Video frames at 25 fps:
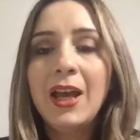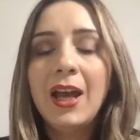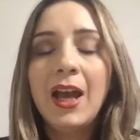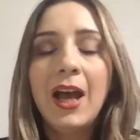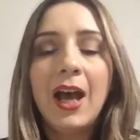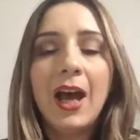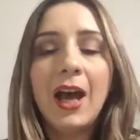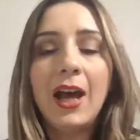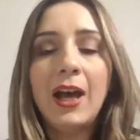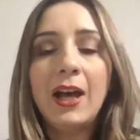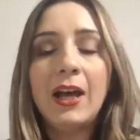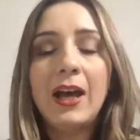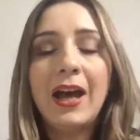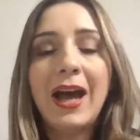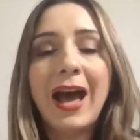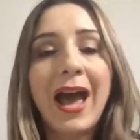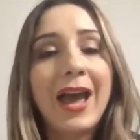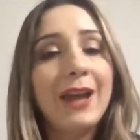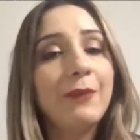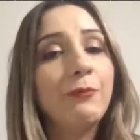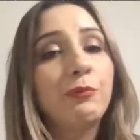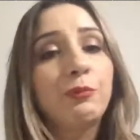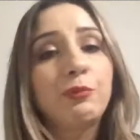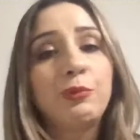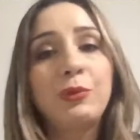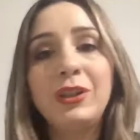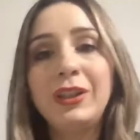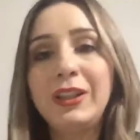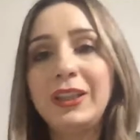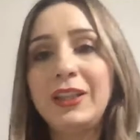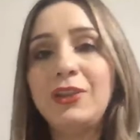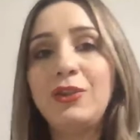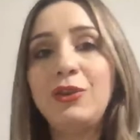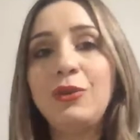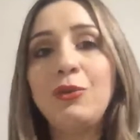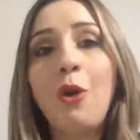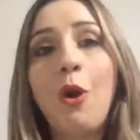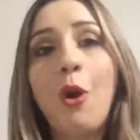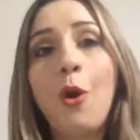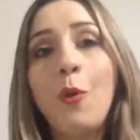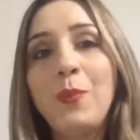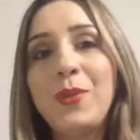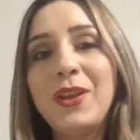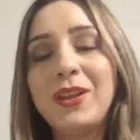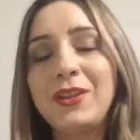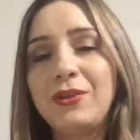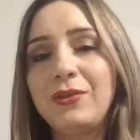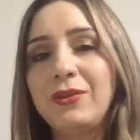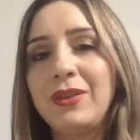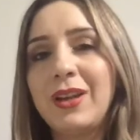I really do hope
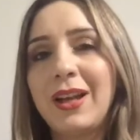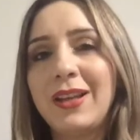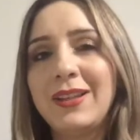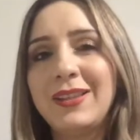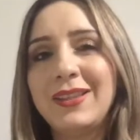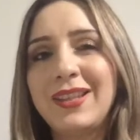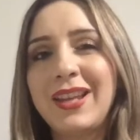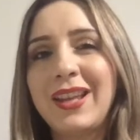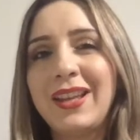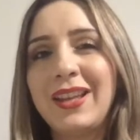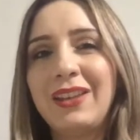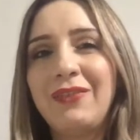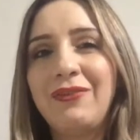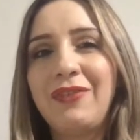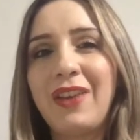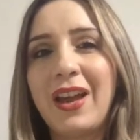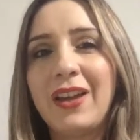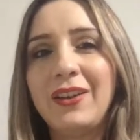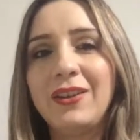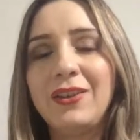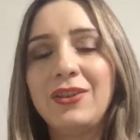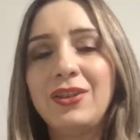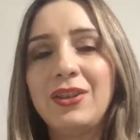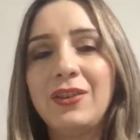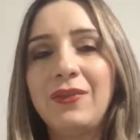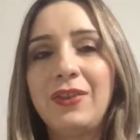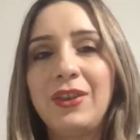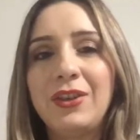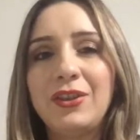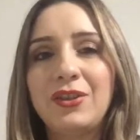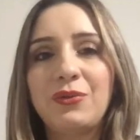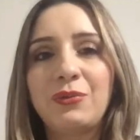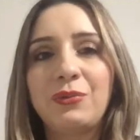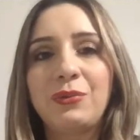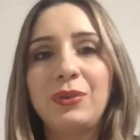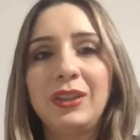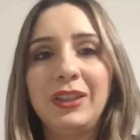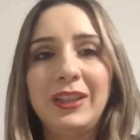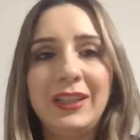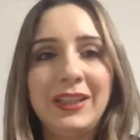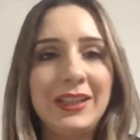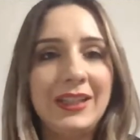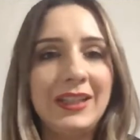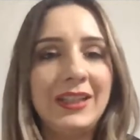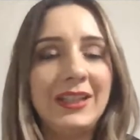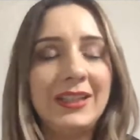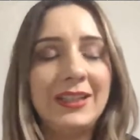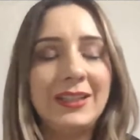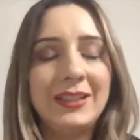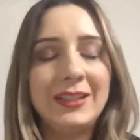that you guys take advantage of this really
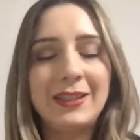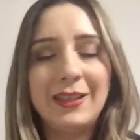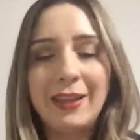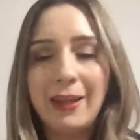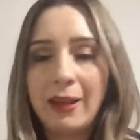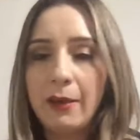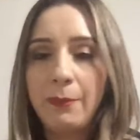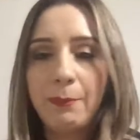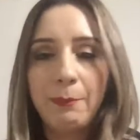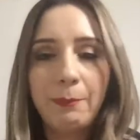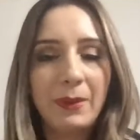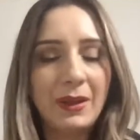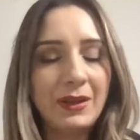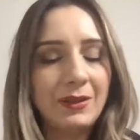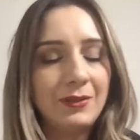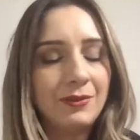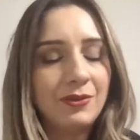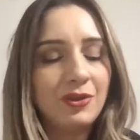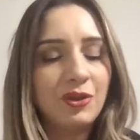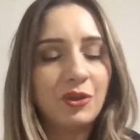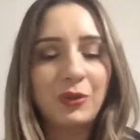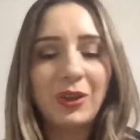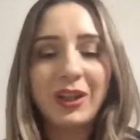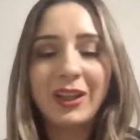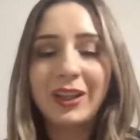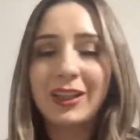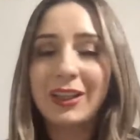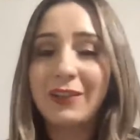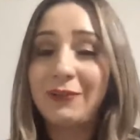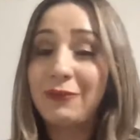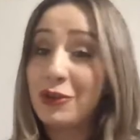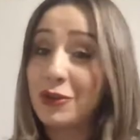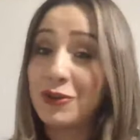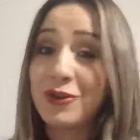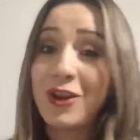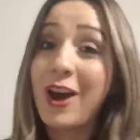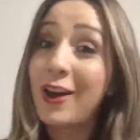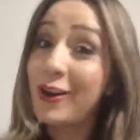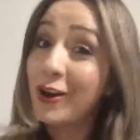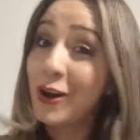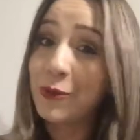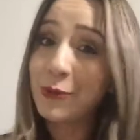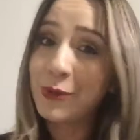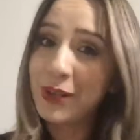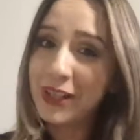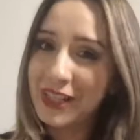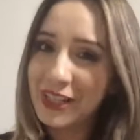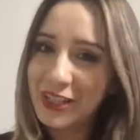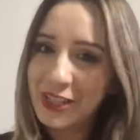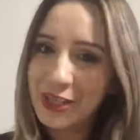neat tip and trick if you're not
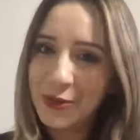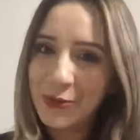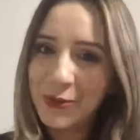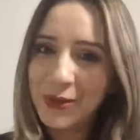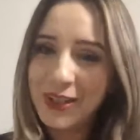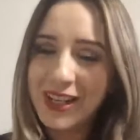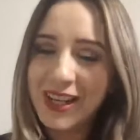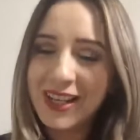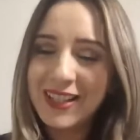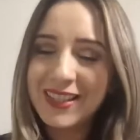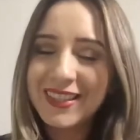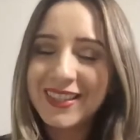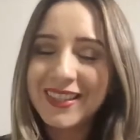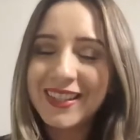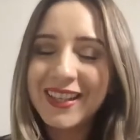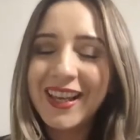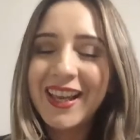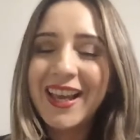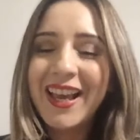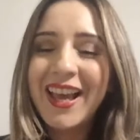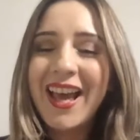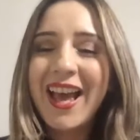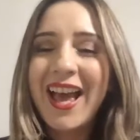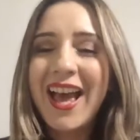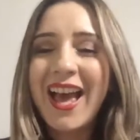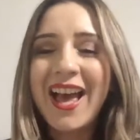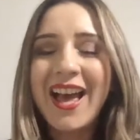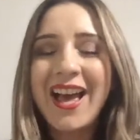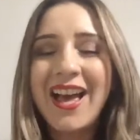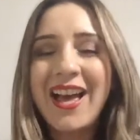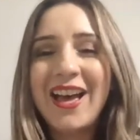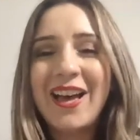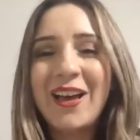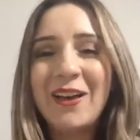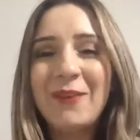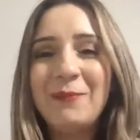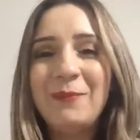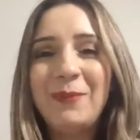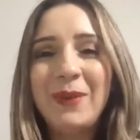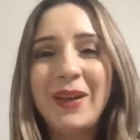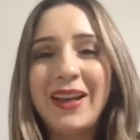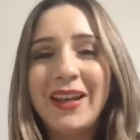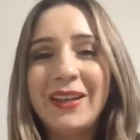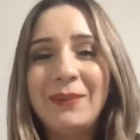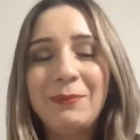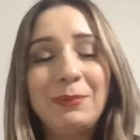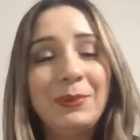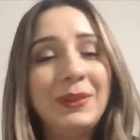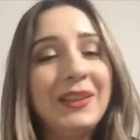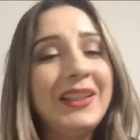already doing it.
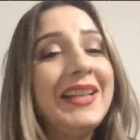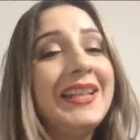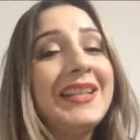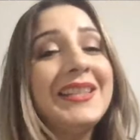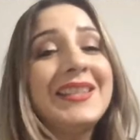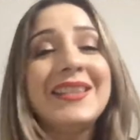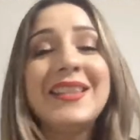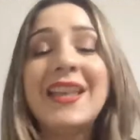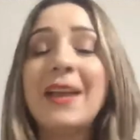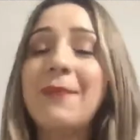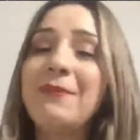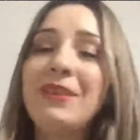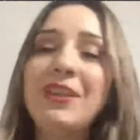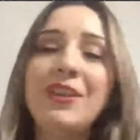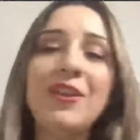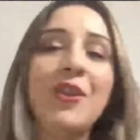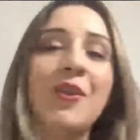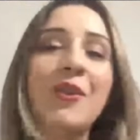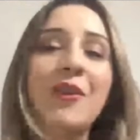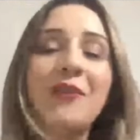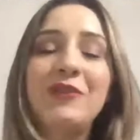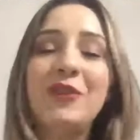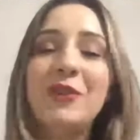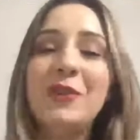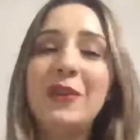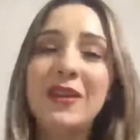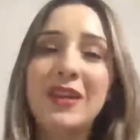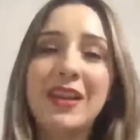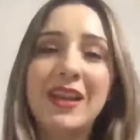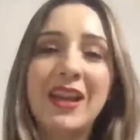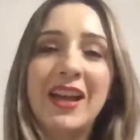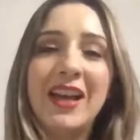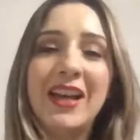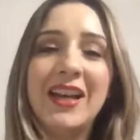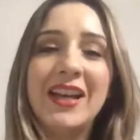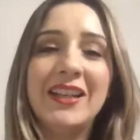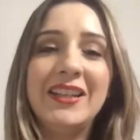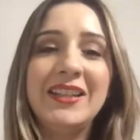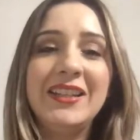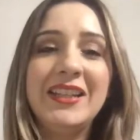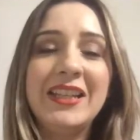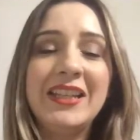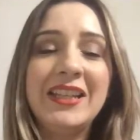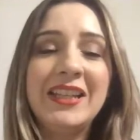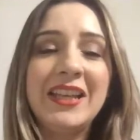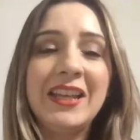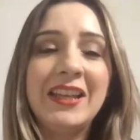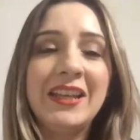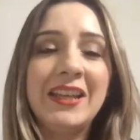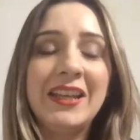But please let me know if you need
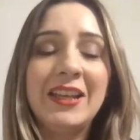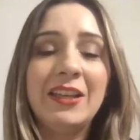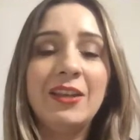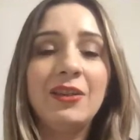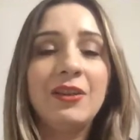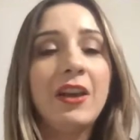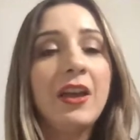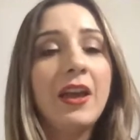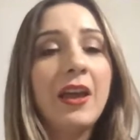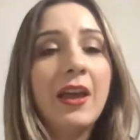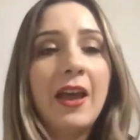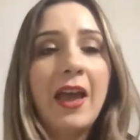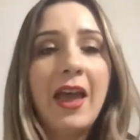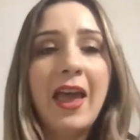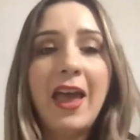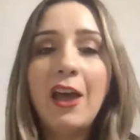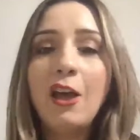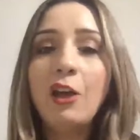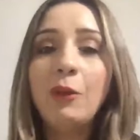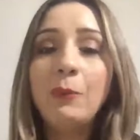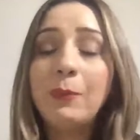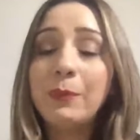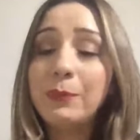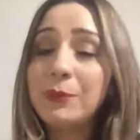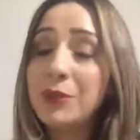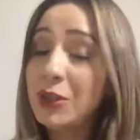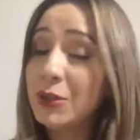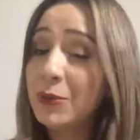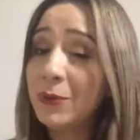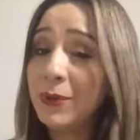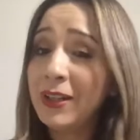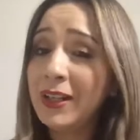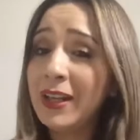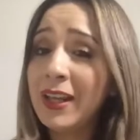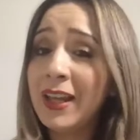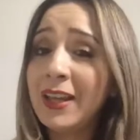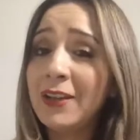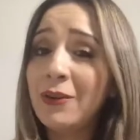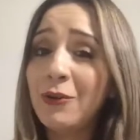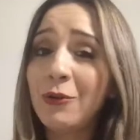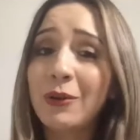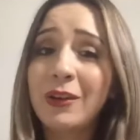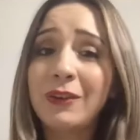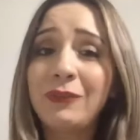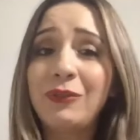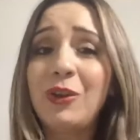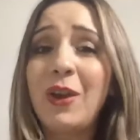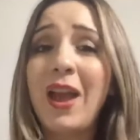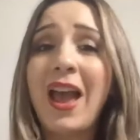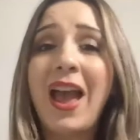any help doing it or
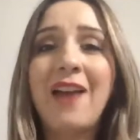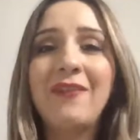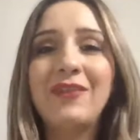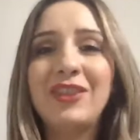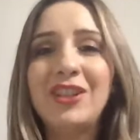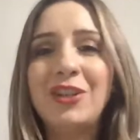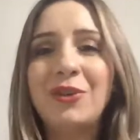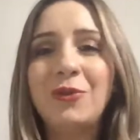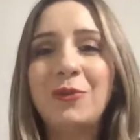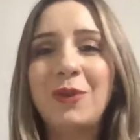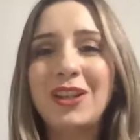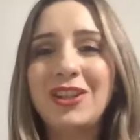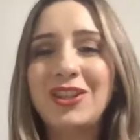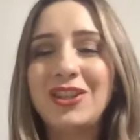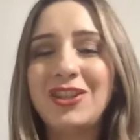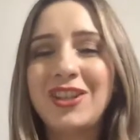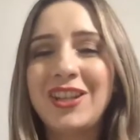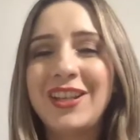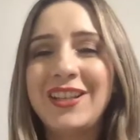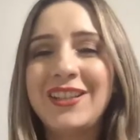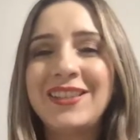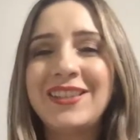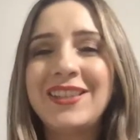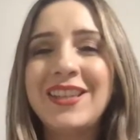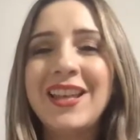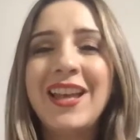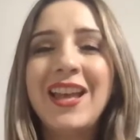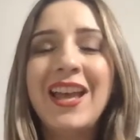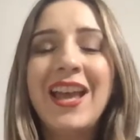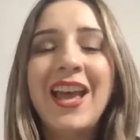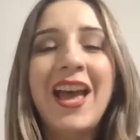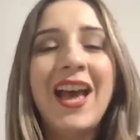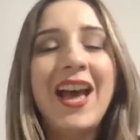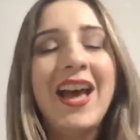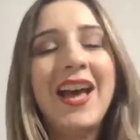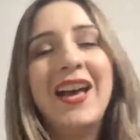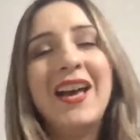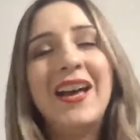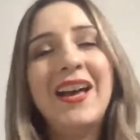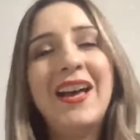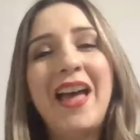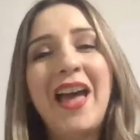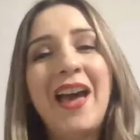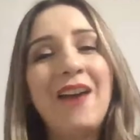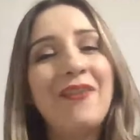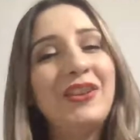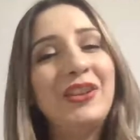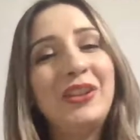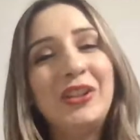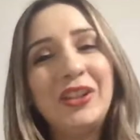if you have any questions. Have
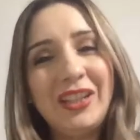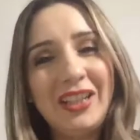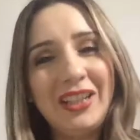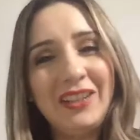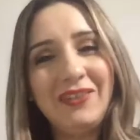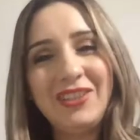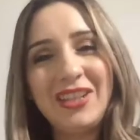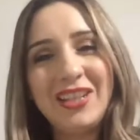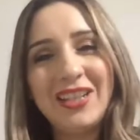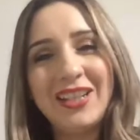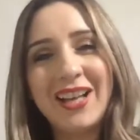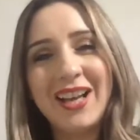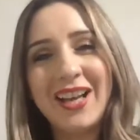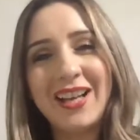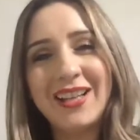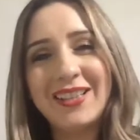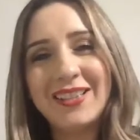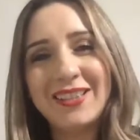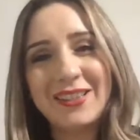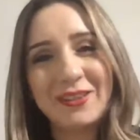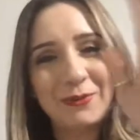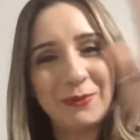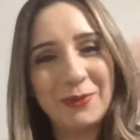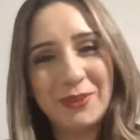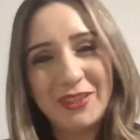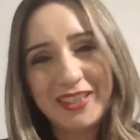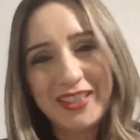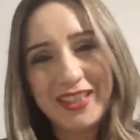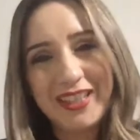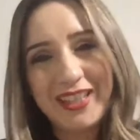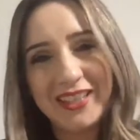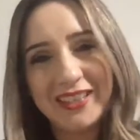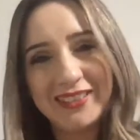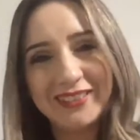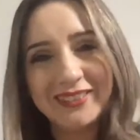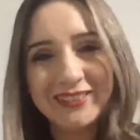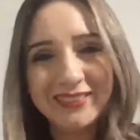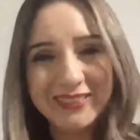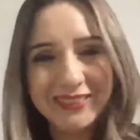a good evening, guys. We'll see you.